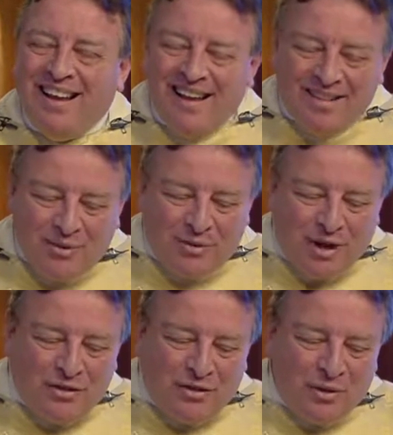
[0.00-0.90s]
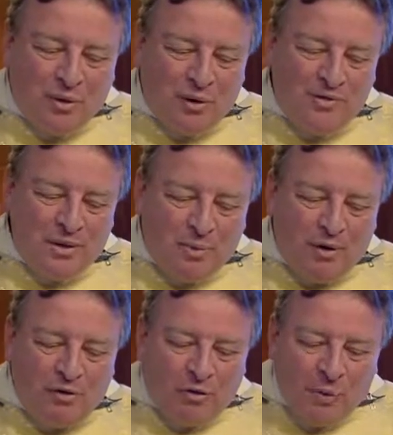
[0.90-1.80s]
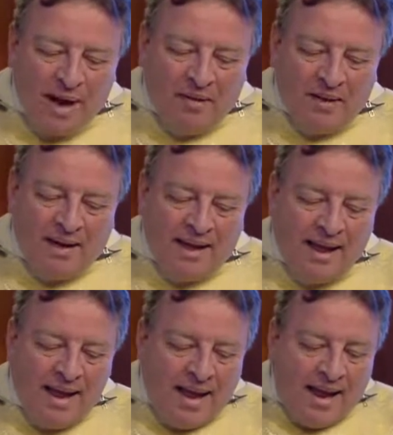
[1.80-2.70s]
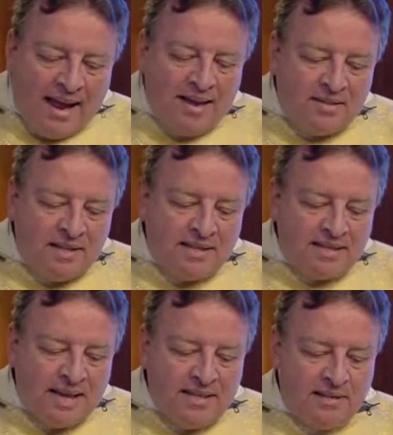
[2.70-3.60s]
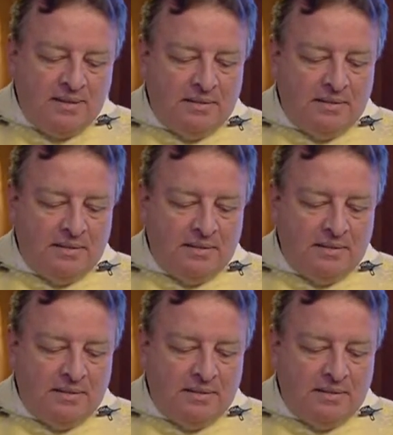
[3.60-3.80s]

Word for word: The French school of spirituality had this sense